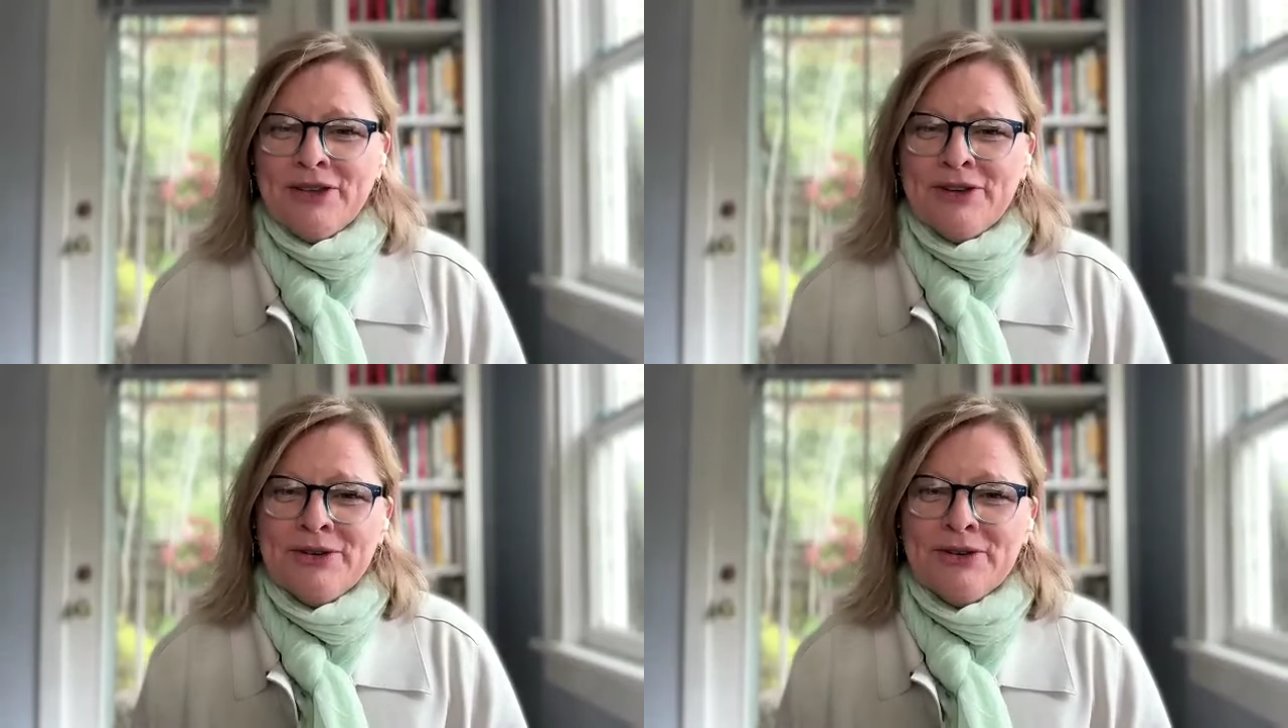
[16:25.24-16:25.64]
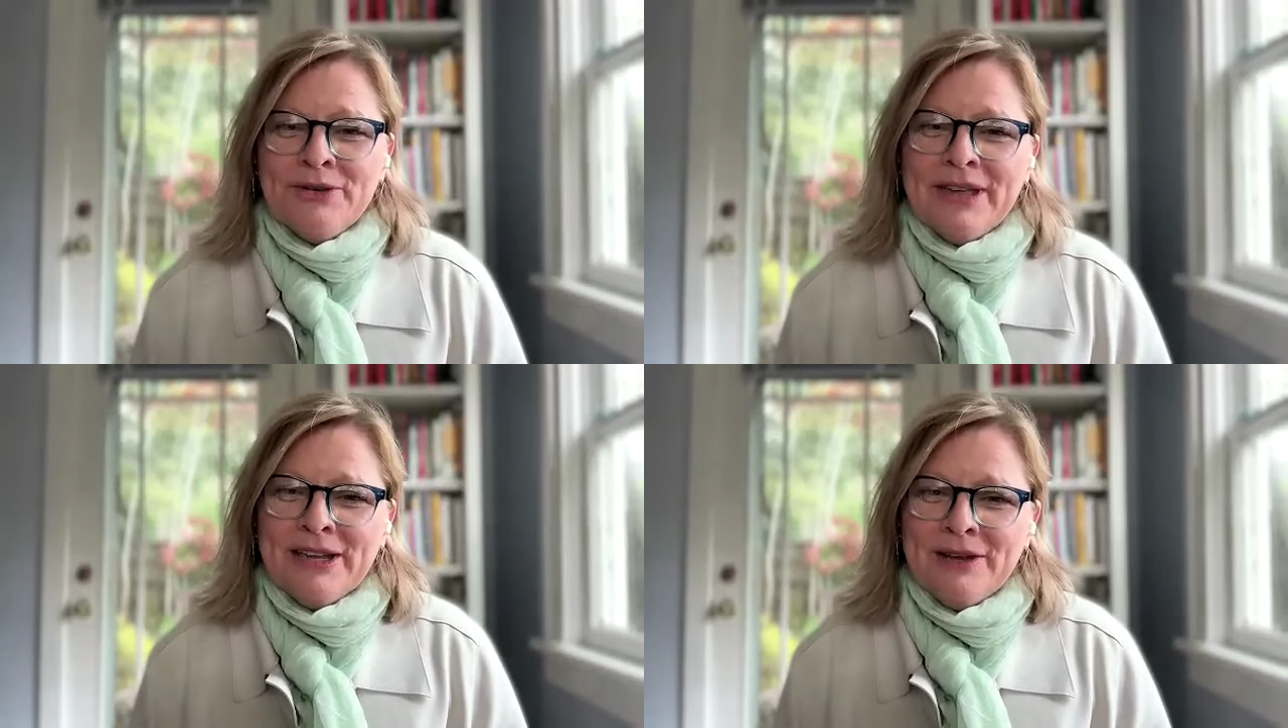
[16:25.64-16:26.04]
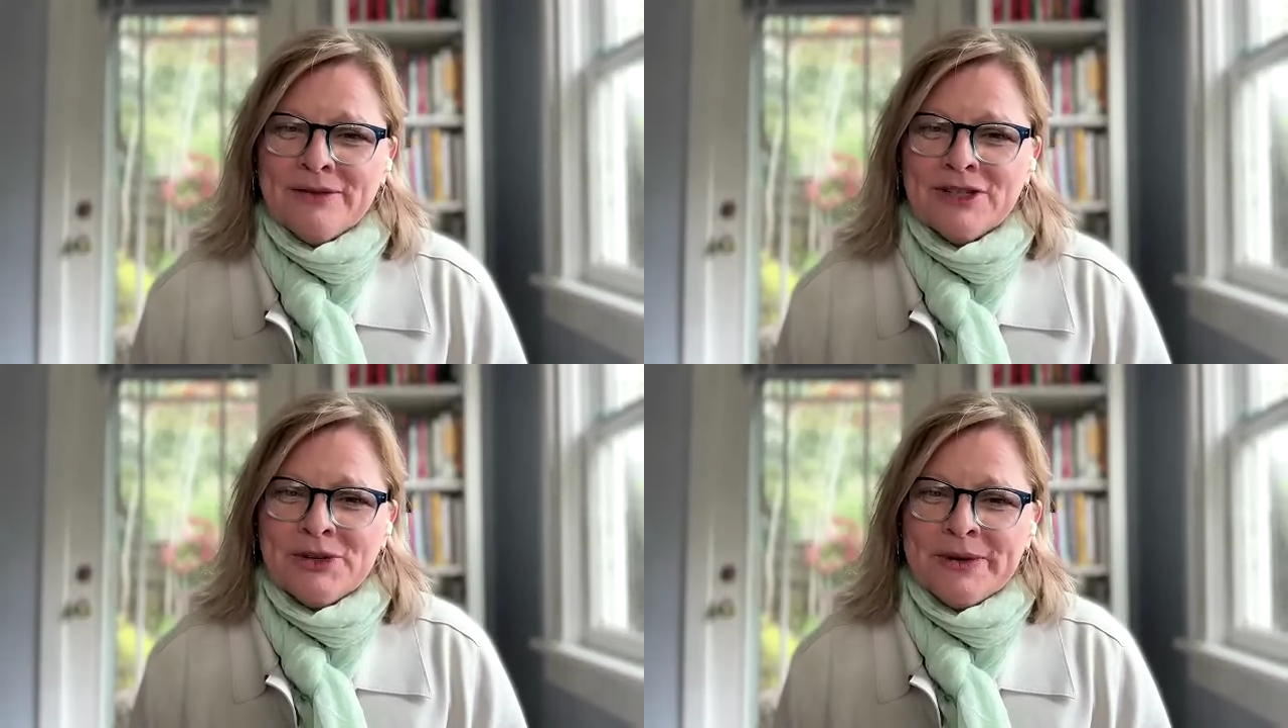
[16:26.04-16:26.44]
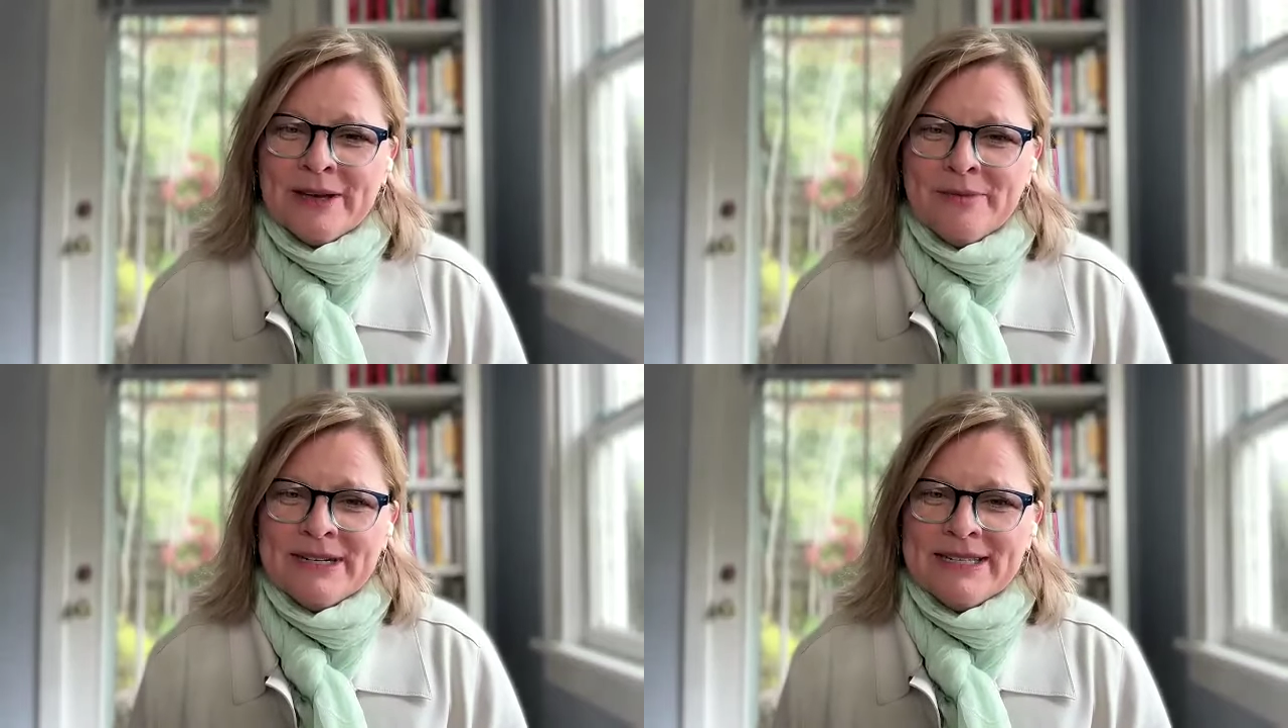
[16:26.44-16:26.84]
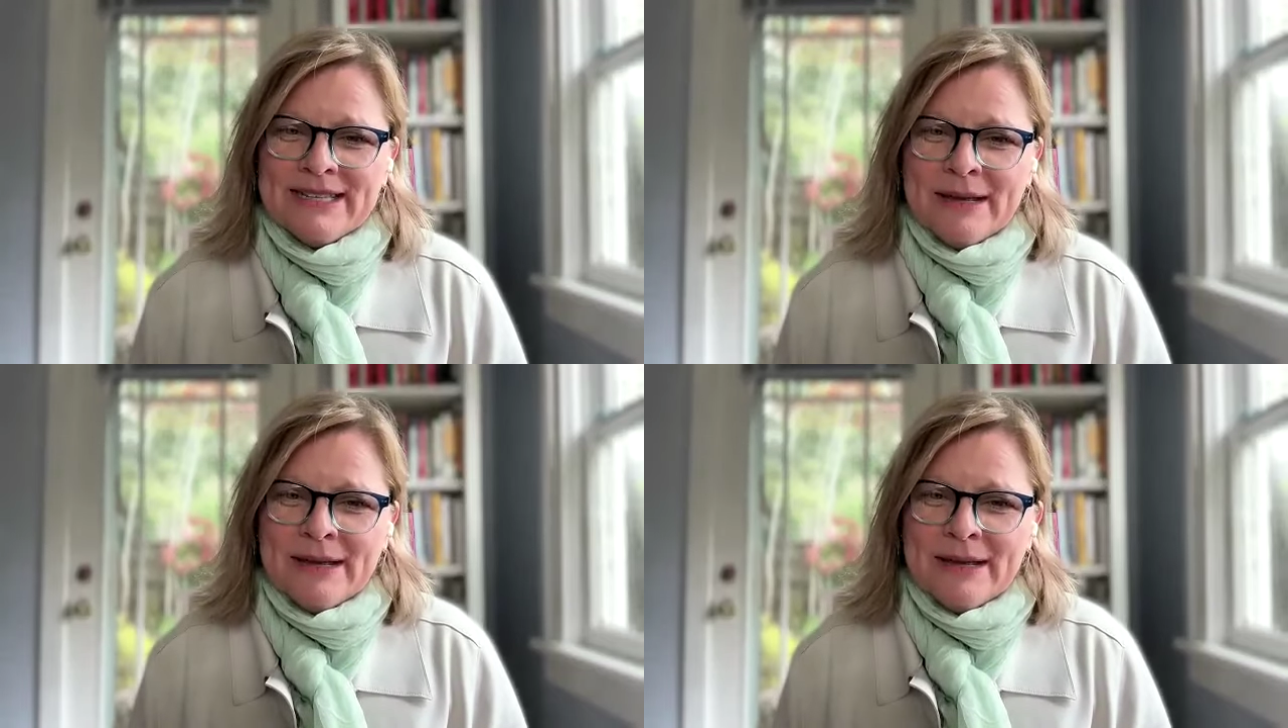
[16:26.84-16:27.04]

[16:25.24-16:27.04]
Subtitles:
interview. Thank you for showing up at